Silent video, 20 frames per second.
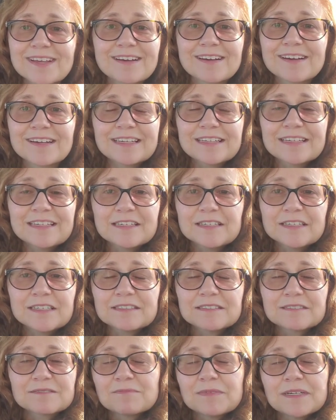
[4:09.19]
uh, it,
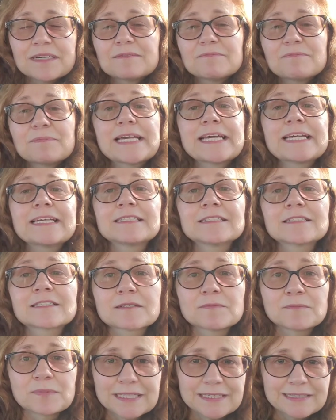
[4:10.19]
it, my pain is
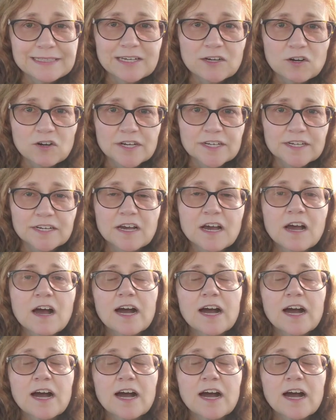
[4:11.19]
completely gone.